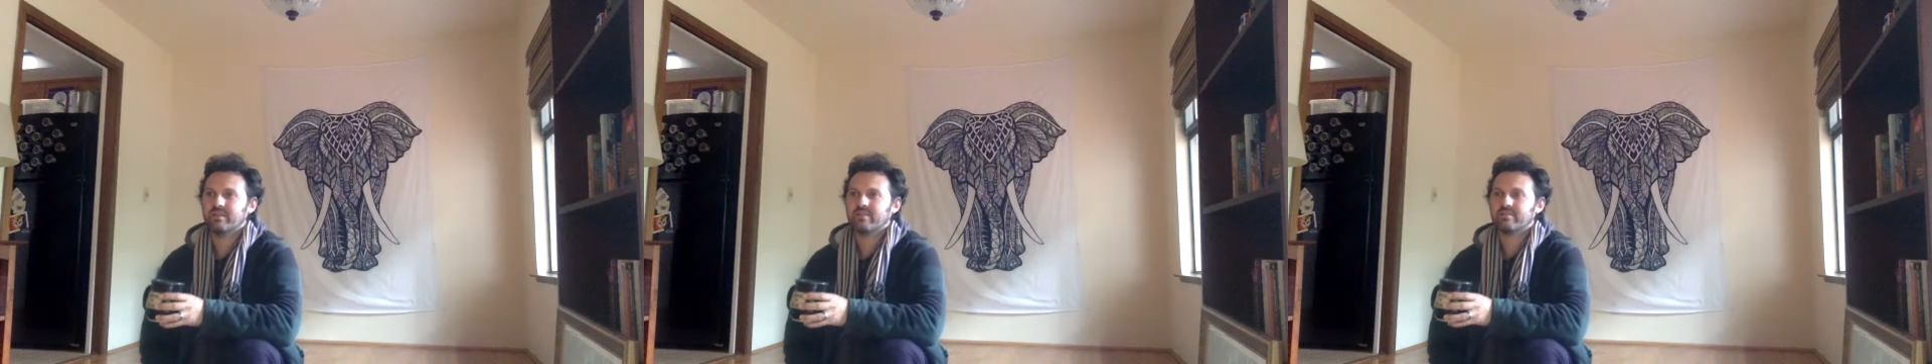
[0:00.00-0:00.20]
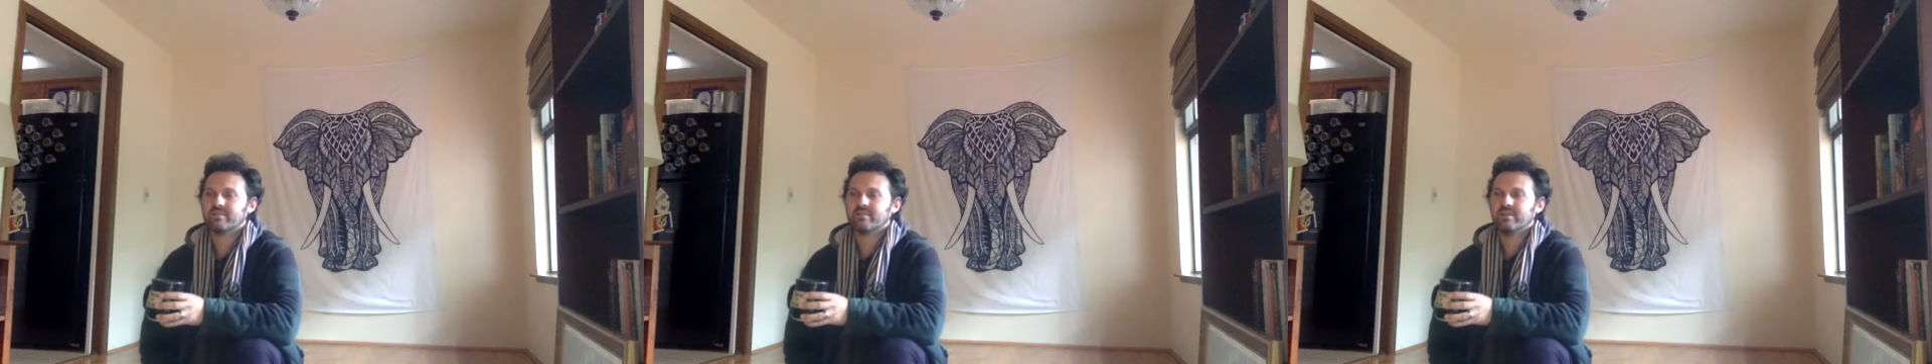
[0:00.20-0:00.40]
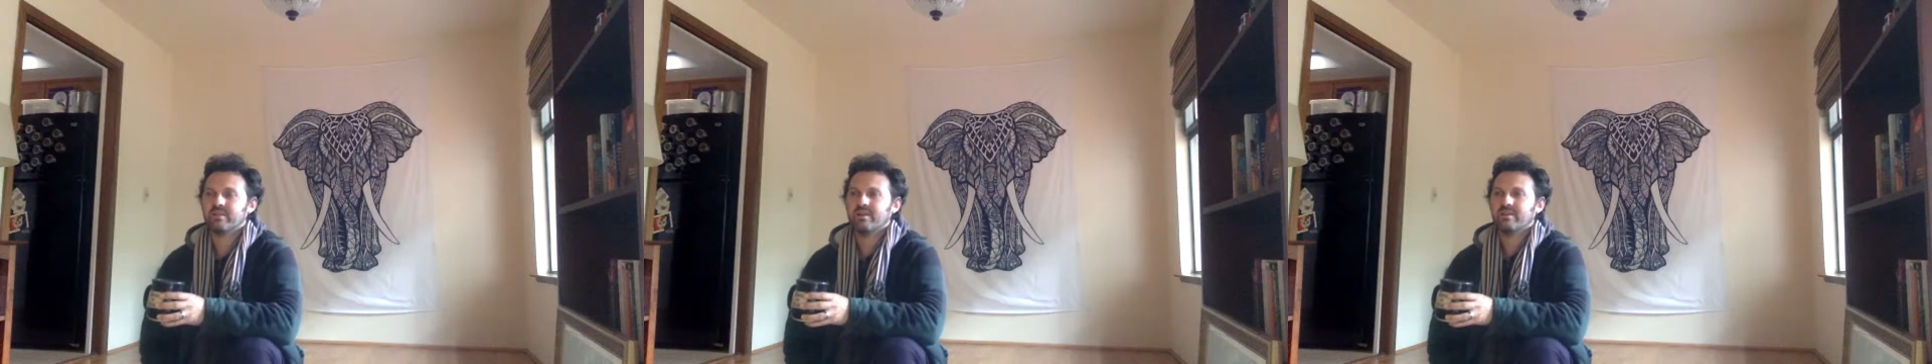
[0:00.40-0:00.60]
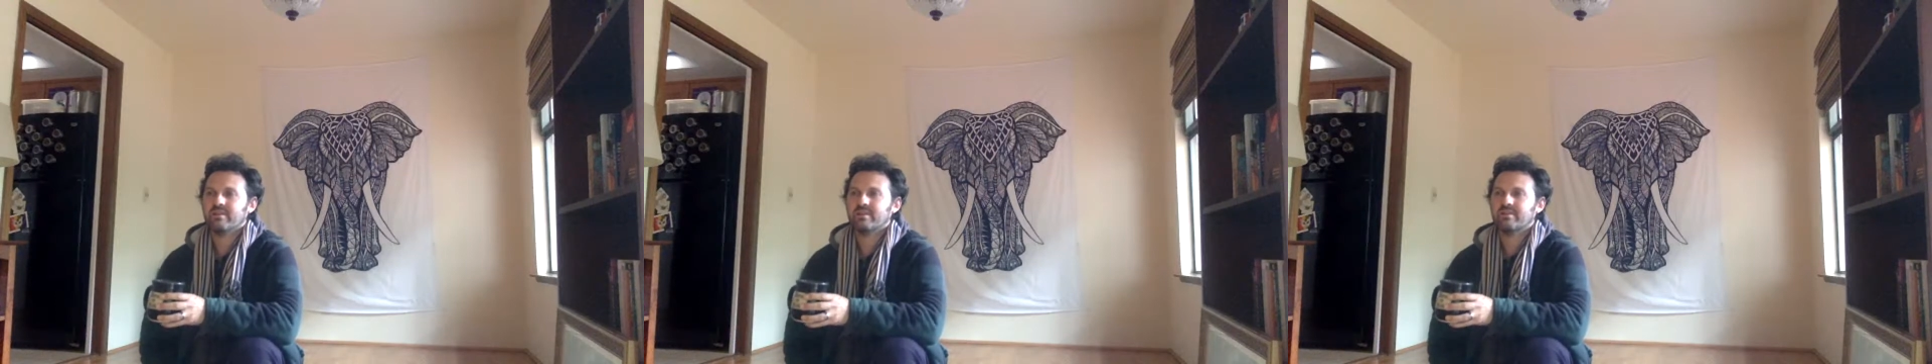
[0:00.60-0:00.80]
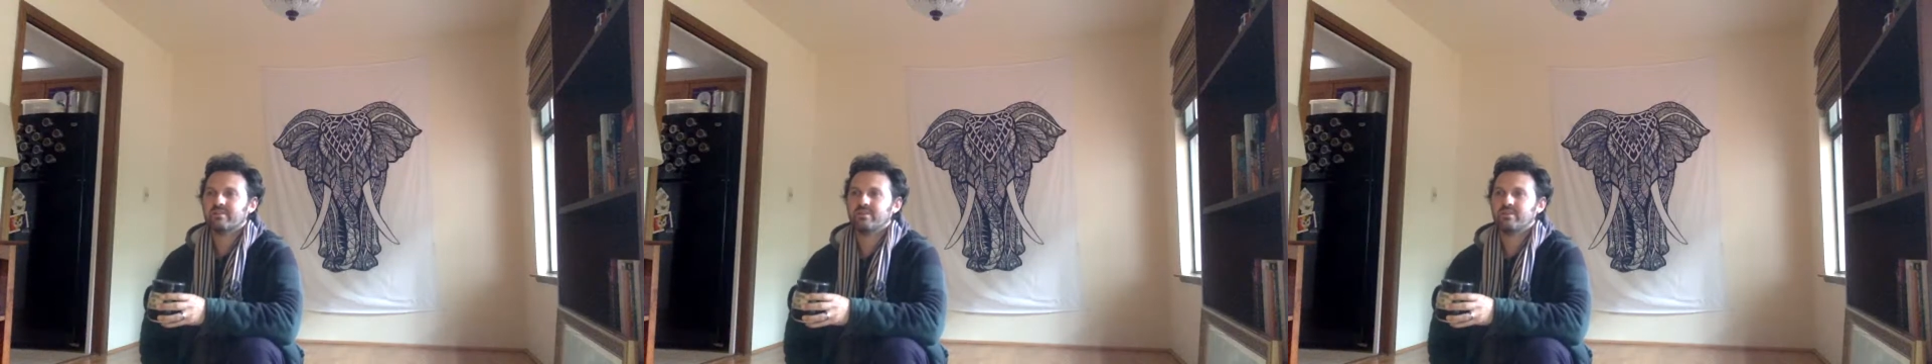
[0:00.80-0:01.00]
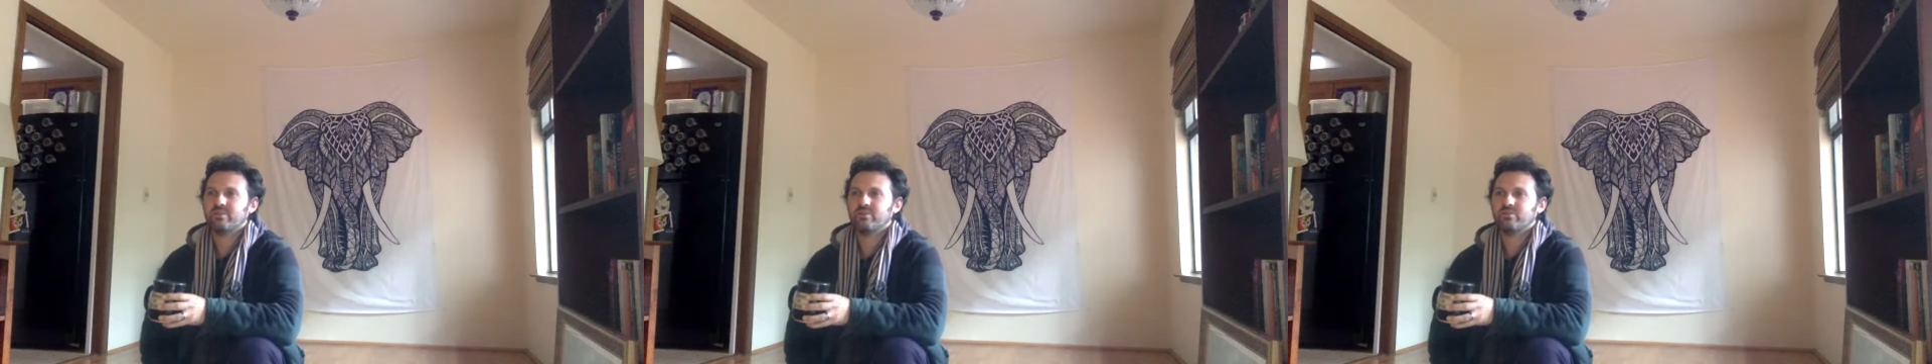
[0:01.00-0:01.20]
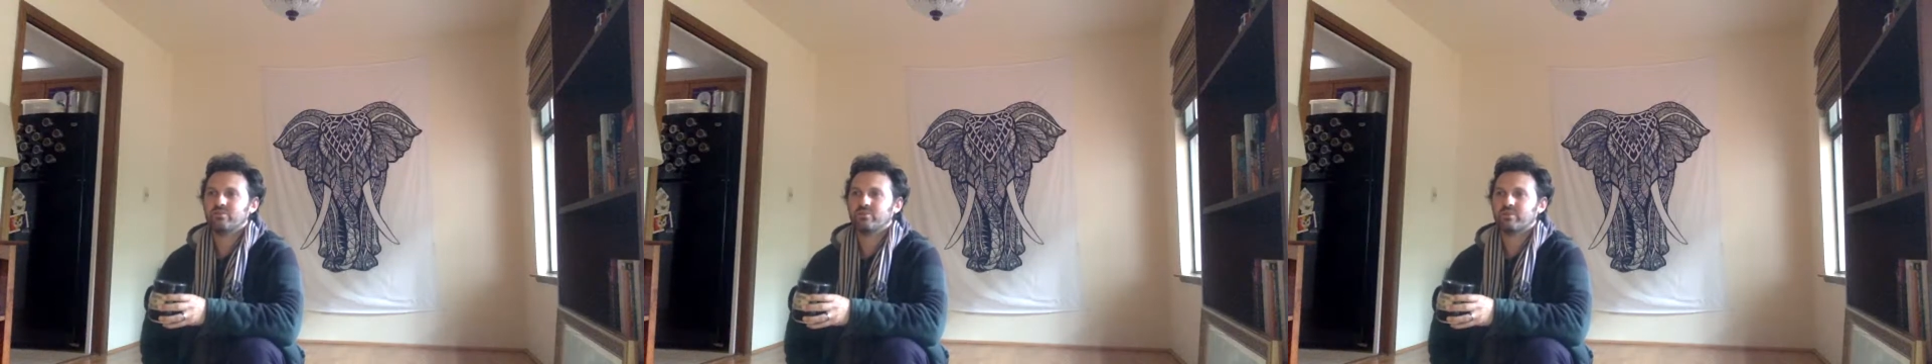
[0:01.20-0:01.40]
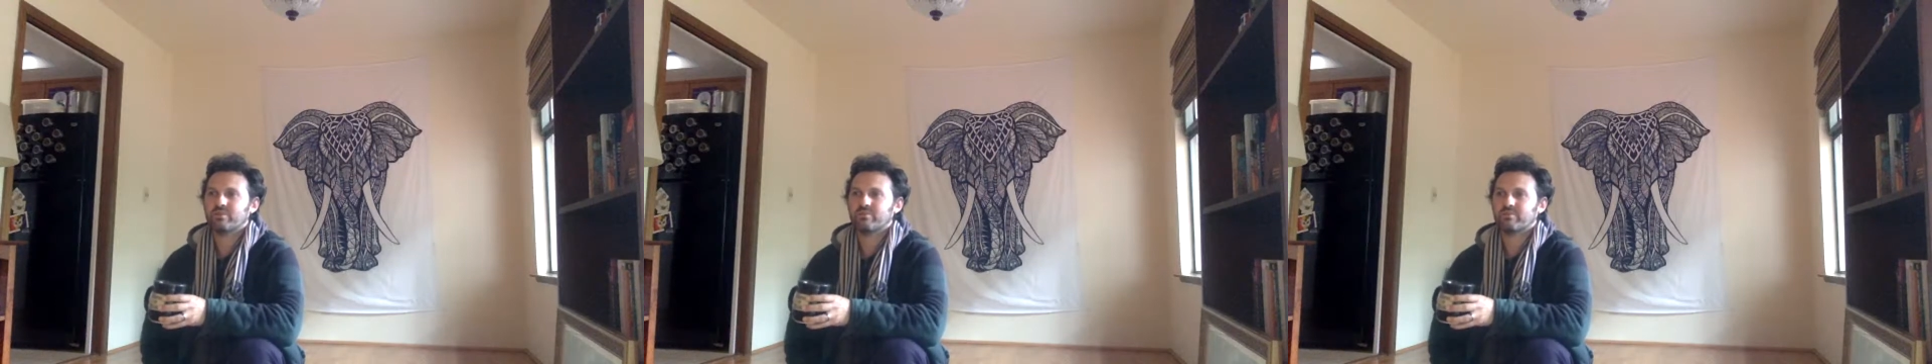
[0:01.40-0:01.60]
That's a huge
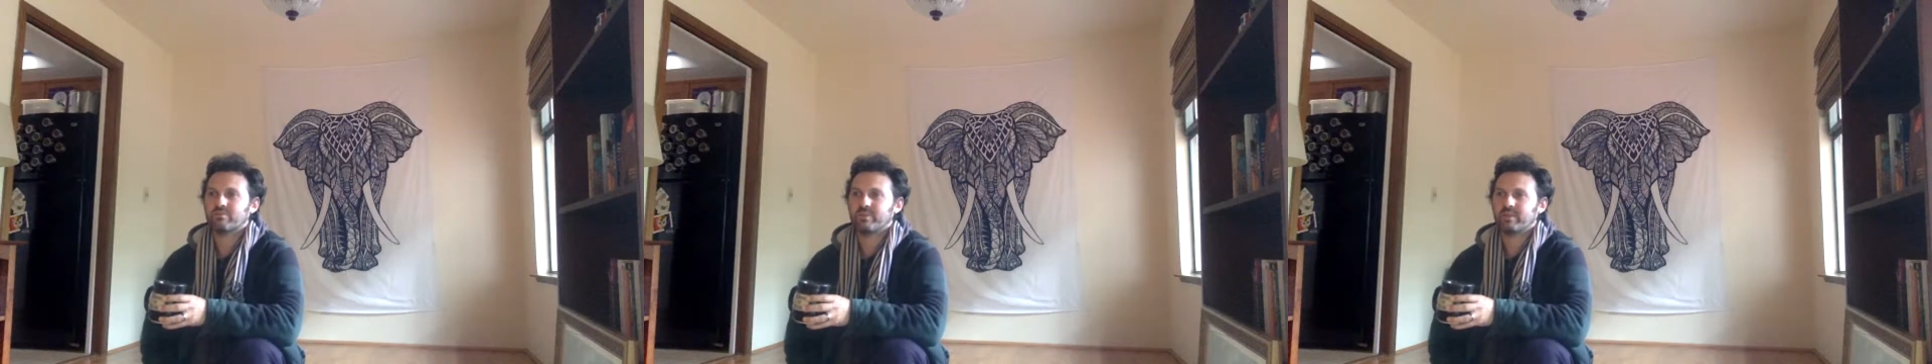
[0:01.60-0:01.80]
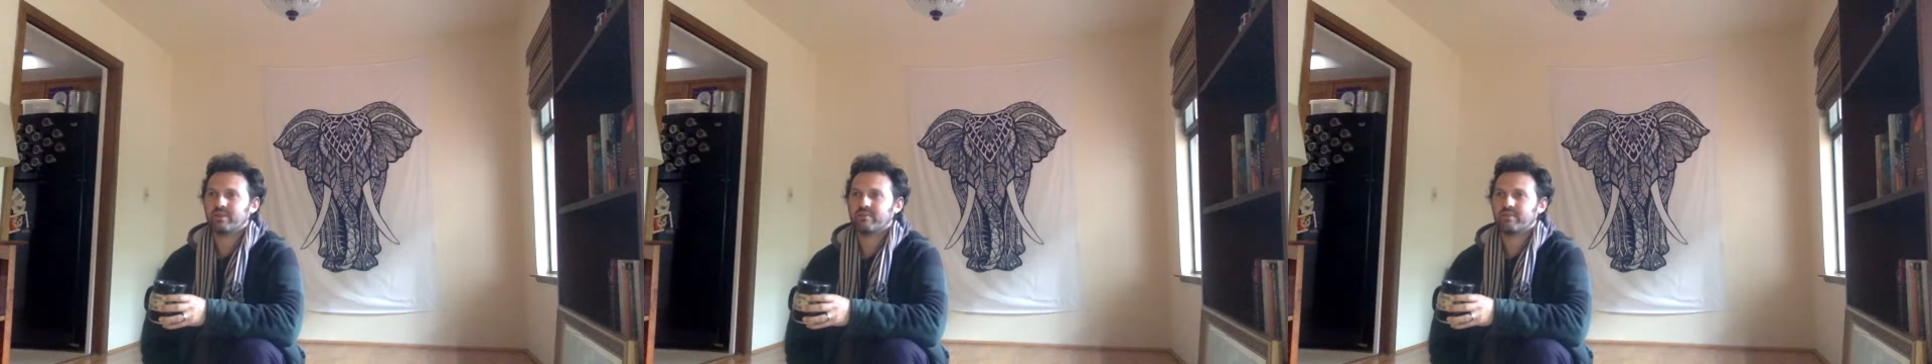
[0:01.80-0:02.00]
win for me,